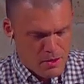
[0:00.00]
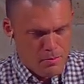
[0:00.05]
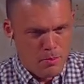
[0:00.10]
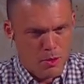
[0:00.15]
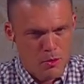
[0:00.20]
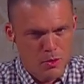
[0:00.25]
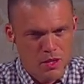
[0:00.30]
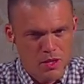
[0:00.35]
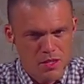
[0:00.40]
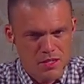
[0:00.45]

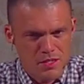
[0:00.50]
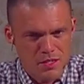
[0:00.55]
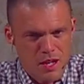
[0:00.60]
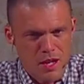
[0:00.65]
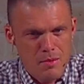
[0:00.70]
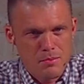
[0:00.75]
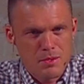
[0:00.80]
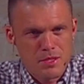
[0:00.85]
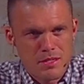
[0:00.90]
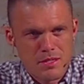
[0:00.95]
But really,
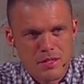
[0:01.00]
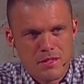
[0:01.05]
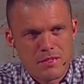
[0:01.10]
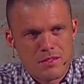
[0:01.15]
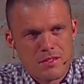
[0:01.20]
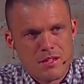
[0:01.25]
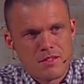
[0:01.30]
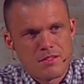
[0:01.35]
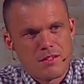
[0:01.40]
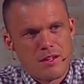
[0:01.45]
Psalm 6
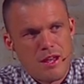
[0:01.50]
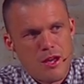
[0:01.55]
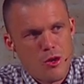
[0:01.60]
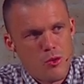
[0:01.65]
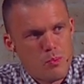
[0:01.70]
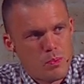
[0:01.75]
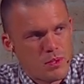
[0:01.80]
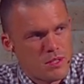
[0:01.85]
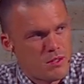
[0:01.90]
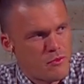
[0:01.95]
doesn't
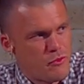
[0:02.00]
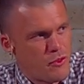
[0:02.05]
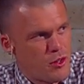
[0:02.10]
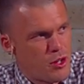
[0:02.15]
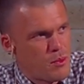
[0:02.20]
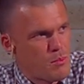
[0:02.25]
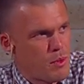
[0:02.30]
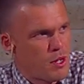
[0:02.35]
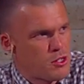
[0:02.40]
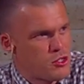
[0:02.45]
help us
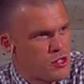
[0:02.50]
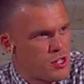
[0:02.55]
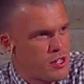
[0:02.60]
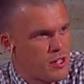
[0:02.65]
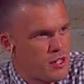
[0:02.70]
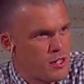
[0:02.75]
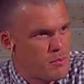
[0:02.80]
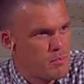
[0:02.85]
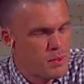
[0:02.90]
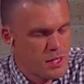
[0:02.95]
very much
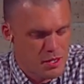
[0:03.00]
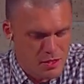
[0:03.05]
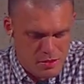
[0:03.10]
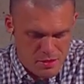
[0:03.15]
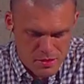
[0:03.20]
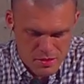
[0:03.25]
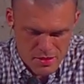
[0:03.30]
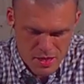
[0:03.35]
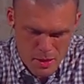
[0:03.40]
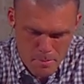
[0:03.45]
here because
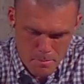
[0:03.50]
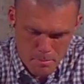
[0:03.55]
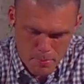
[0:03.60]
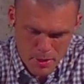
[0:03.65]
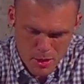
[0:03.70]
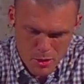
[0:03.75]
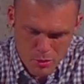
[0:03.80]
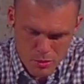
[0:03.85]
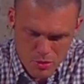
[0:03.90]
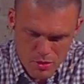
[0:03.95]
it's
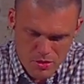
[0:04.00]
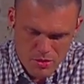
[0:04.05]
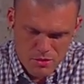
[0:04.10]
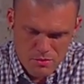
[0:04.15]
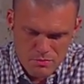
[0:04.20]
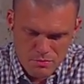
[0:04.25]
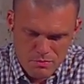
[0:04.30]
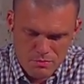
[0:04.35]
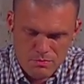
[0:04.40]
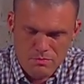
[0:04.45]
ambiguous.
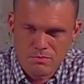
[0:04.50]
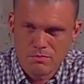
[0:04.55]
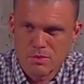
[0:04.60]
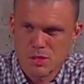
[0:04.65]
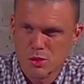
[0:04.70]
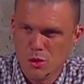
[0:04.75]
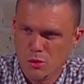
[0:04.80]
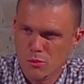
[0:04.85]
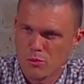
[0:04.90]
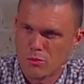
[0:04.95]

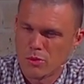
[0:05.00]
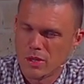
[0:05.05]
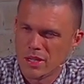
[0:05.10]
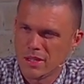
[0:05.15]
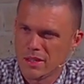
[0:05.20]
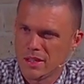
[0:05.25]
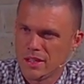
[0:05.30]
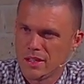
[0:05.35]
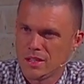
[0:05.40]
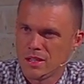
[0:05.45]
It's not
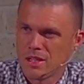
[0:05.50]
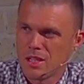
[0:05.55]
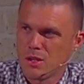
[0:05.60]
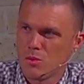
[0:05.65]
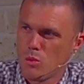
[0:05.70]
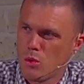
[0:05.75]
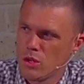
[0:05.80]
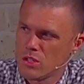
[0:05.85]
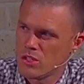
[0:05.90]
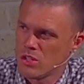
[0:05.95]
really clear
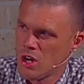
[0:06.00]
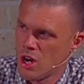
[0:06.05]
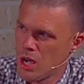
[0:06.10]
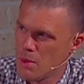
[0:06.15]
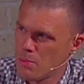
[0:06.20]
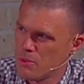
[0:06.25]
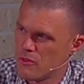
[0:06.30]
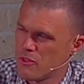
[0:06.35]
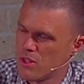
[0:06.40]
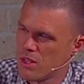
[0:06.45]
what
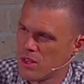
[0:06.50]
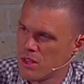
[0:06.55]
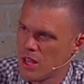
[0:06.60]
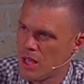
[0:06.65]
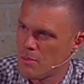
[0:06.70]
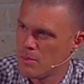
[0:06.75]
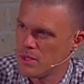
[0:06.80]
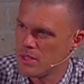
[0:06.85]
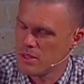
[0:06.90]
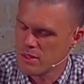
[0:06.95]
type of
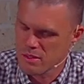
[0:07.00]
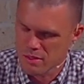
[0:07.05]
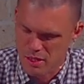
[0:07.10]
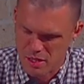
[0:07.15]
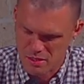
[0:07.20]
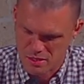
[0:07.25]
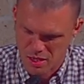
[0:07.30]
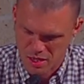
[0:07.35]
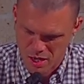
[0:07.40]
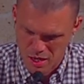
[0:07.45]
calamity
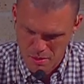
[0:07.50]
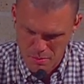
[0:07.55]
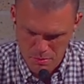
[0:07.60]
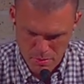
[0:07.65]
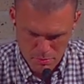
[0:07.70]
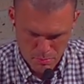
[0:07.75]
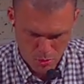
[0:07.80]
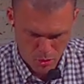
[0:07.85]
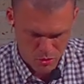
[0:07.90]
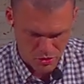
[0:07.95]
has come
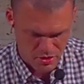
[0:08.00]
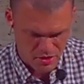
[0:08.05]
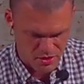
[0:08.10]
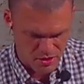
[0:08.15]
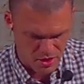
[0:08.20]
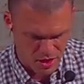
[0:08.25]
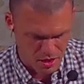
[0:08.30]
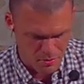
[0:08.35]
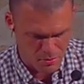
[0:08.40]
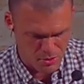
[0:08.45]
upon the
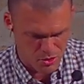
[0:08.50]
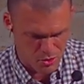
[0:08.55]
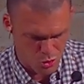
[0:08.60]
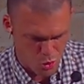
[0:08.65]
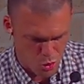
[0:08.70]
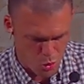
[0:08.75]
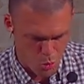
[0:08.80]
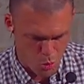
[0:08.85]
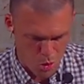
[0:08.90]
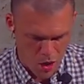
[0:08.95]
psalmist
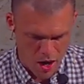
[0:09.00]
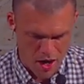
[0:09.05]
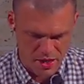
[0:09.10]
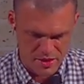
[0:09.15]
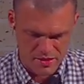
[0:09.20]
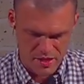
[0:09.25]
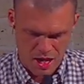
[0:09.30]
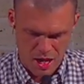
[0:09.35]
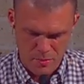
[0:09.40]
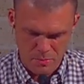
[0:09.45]
or why
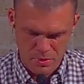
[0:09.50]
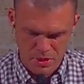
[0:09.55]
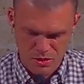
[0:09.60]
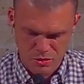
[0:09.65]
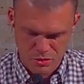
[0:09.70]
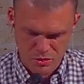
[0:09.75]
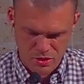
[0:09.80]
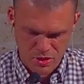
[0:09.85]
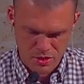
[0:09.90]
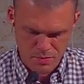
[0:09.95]
it's happening
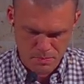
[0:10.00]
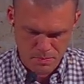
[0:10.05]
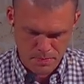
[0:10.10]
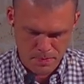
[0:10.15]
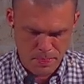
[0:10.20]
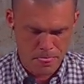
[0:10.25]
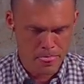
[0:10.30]
to him.